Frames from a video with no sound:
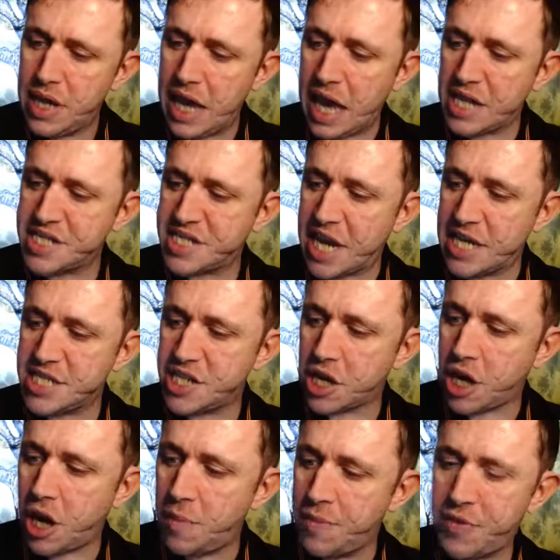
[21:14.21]
Insights that
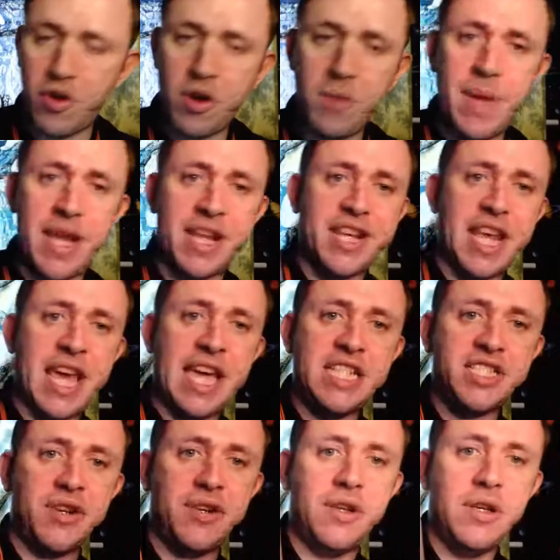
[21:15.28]
come through
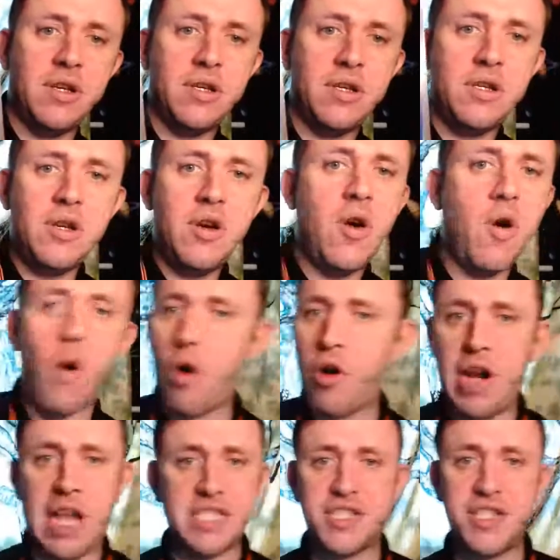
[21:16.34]
meditation or
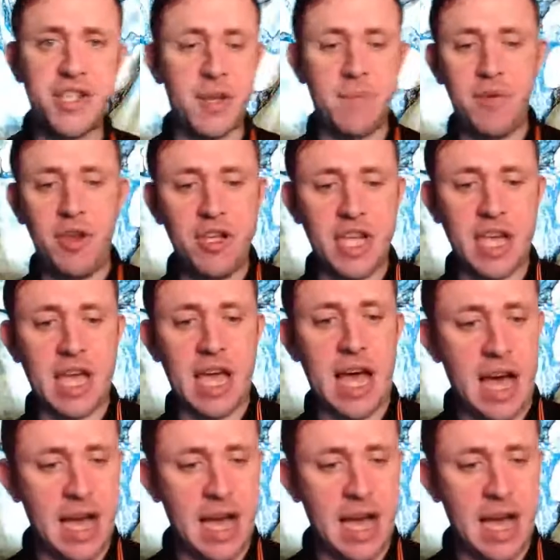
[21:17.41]
listening to music.